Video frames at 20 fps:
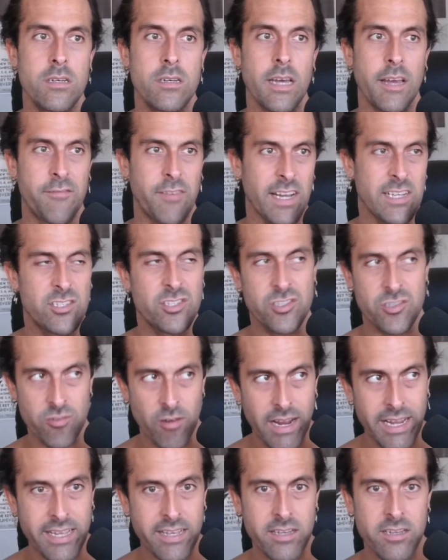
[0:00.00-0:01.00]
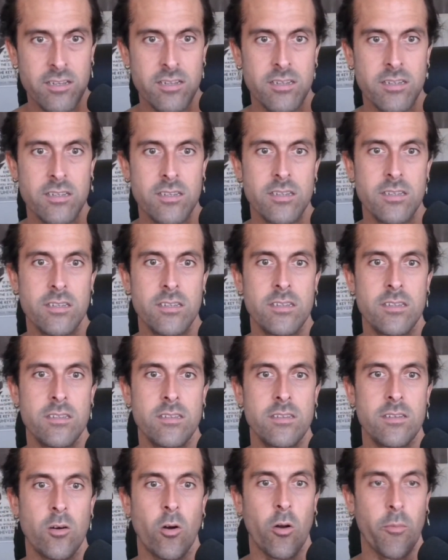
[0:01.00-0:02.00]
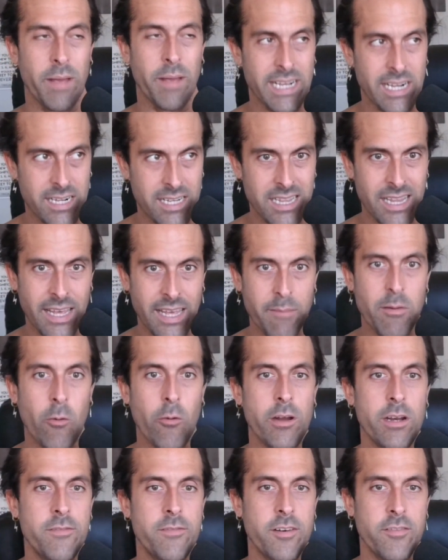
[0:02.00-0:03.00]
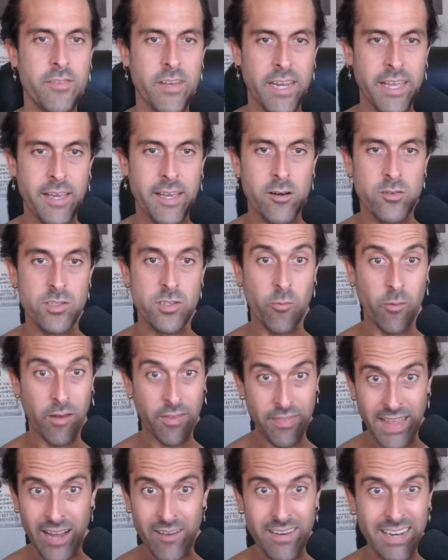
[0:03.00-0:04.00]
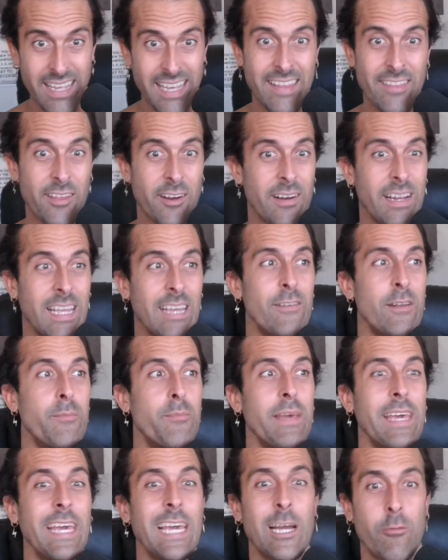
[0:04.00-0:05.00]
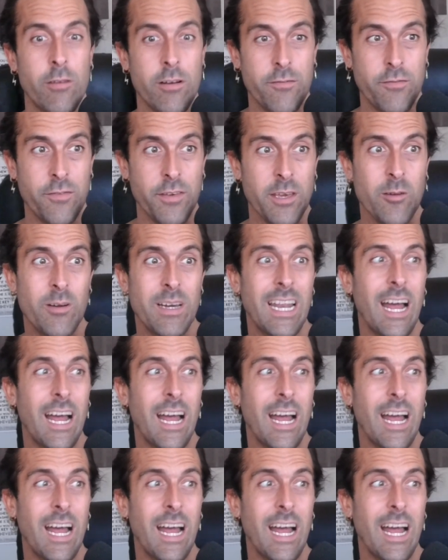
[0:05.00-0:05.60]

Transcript: If I strike or make a claim on one of your videos without there even being a review,